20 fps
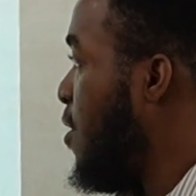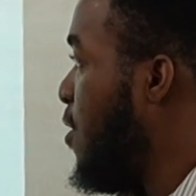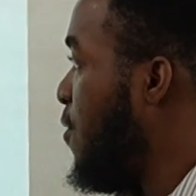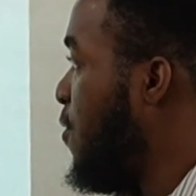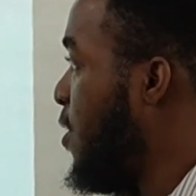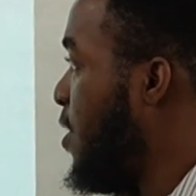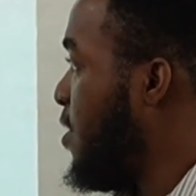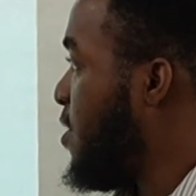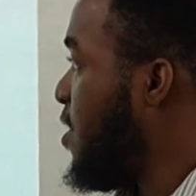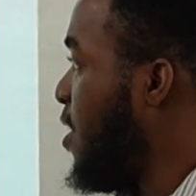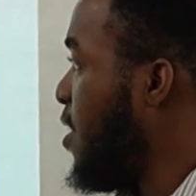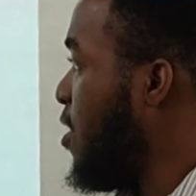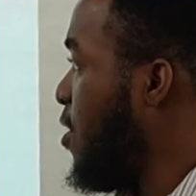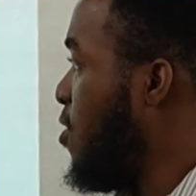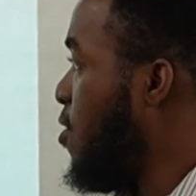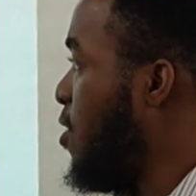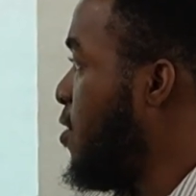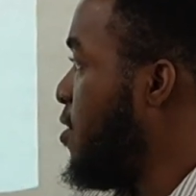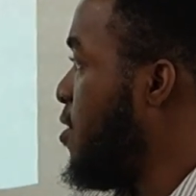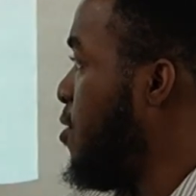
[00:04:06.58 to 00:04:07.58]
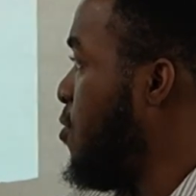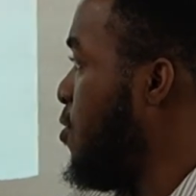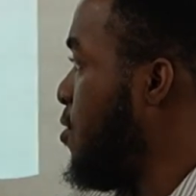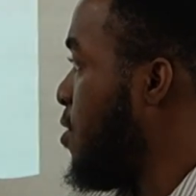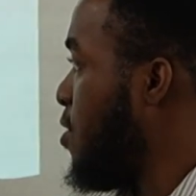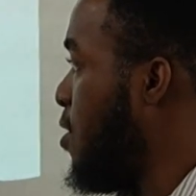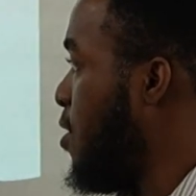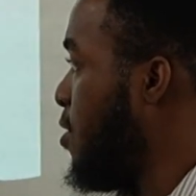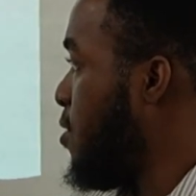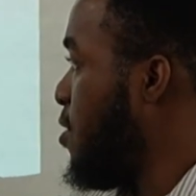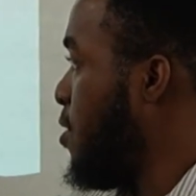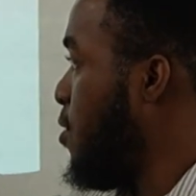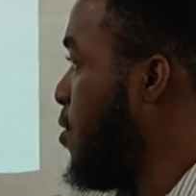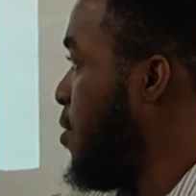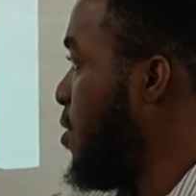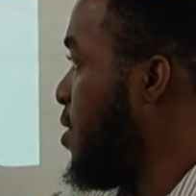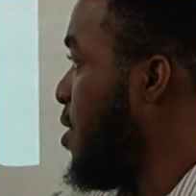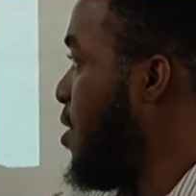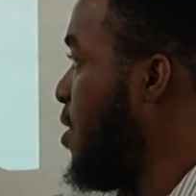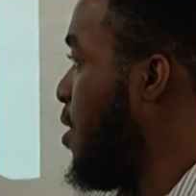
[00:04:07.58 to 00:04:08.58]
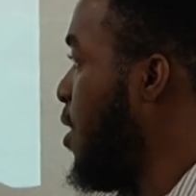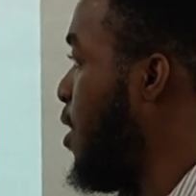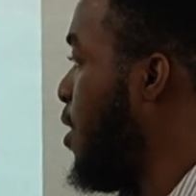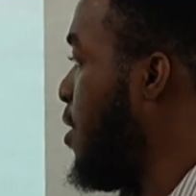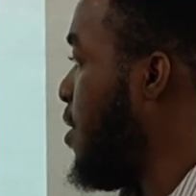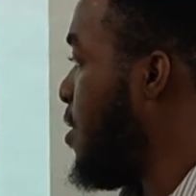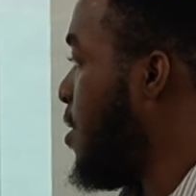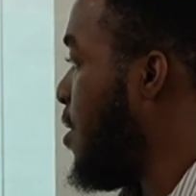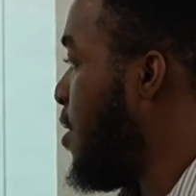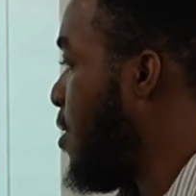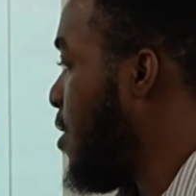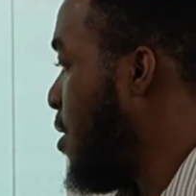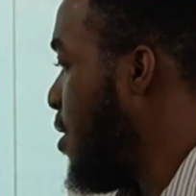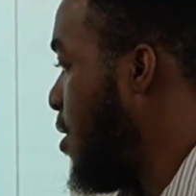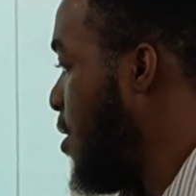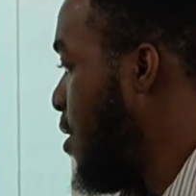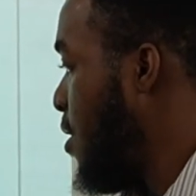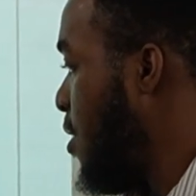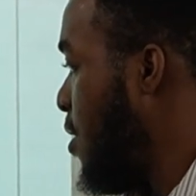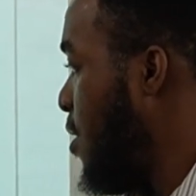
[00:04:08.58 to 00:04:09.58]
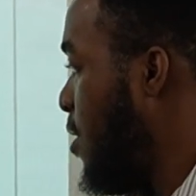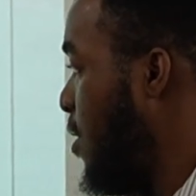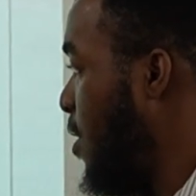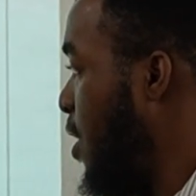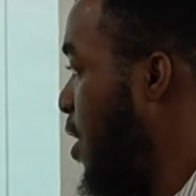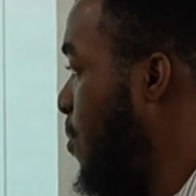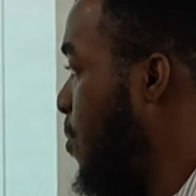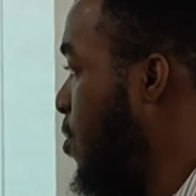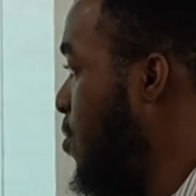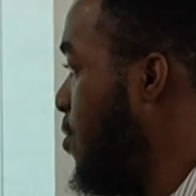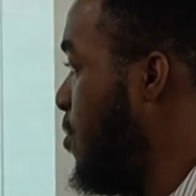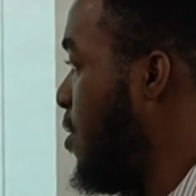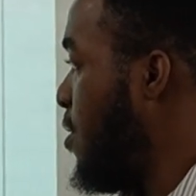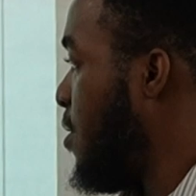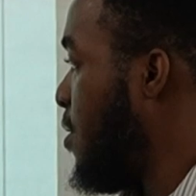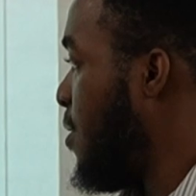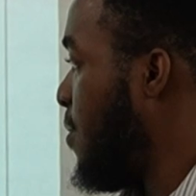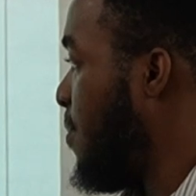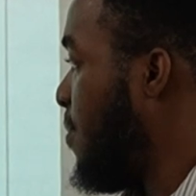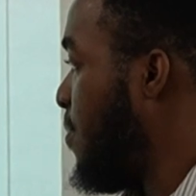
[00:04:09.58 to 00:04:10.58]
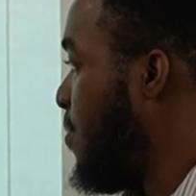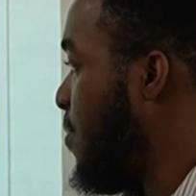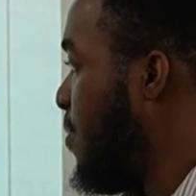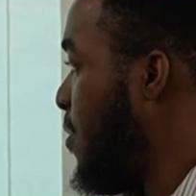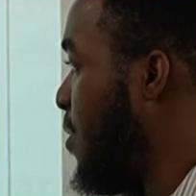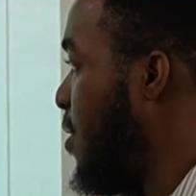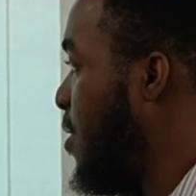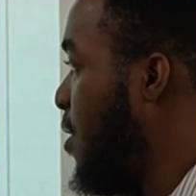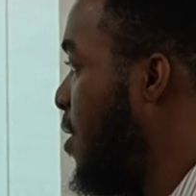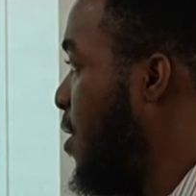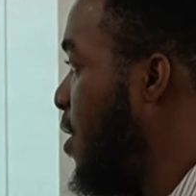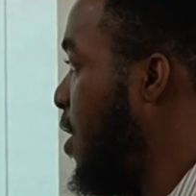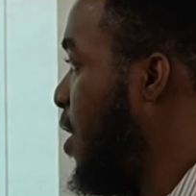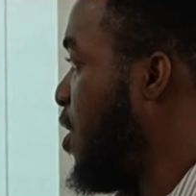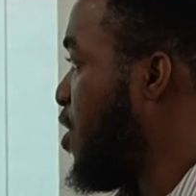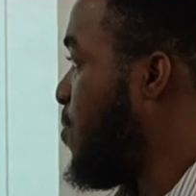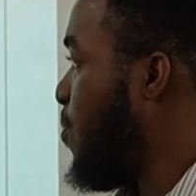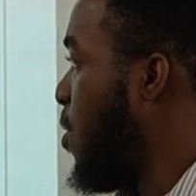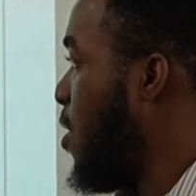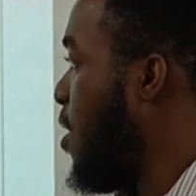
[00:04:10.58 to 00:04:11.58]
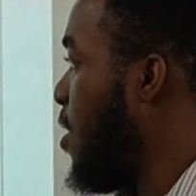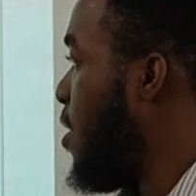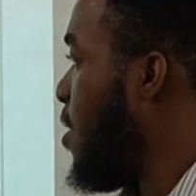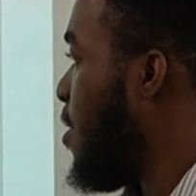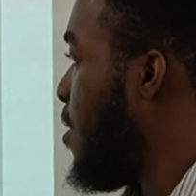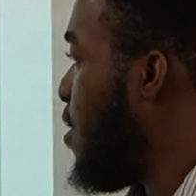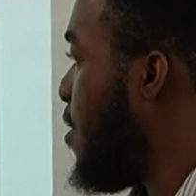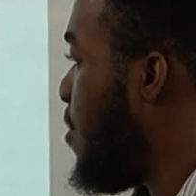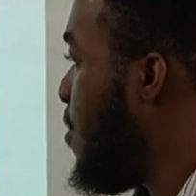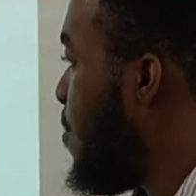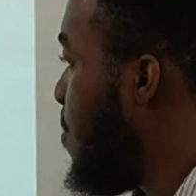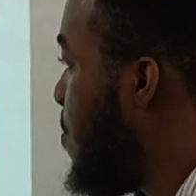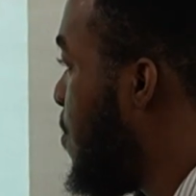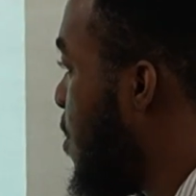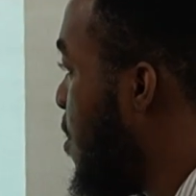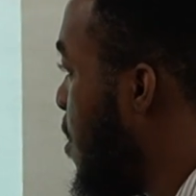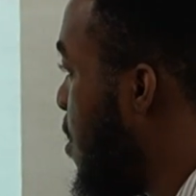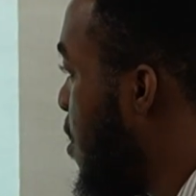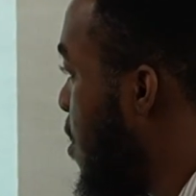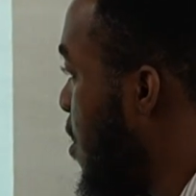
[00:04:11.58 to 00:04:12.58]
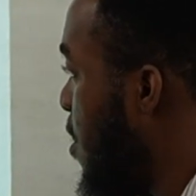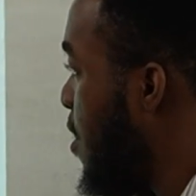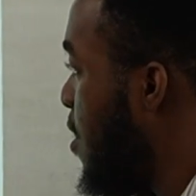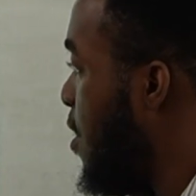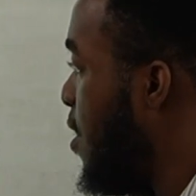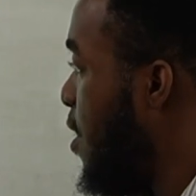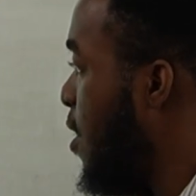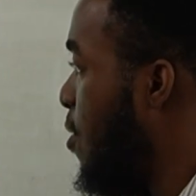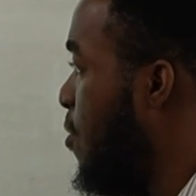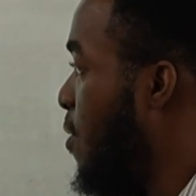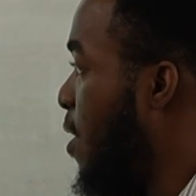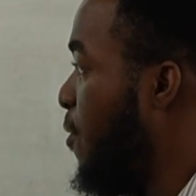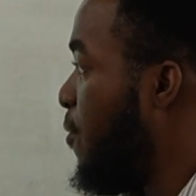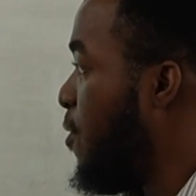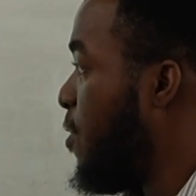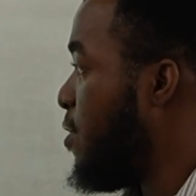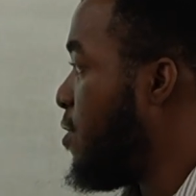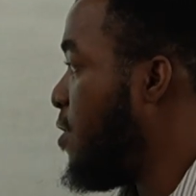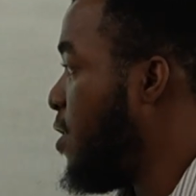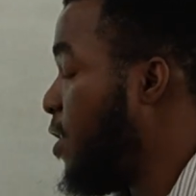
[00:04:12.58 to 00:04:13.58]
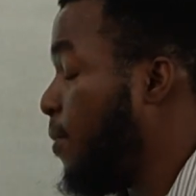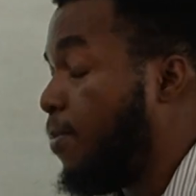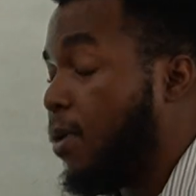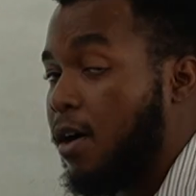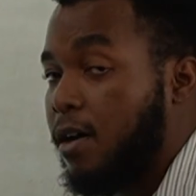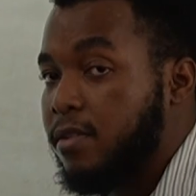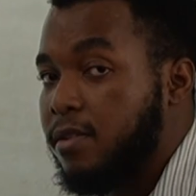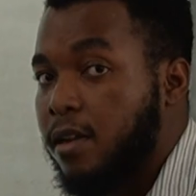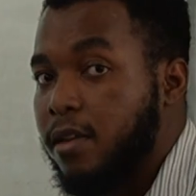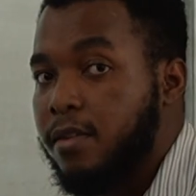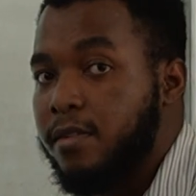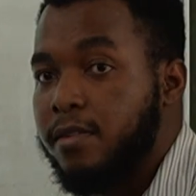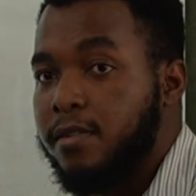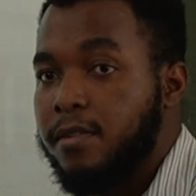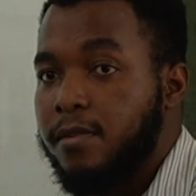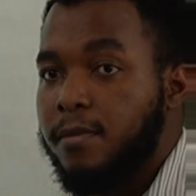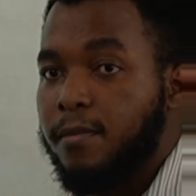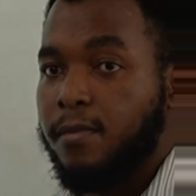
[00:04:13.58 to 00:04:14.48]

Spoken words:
For the sake of continuity, I labeled each part in reference to the parts list.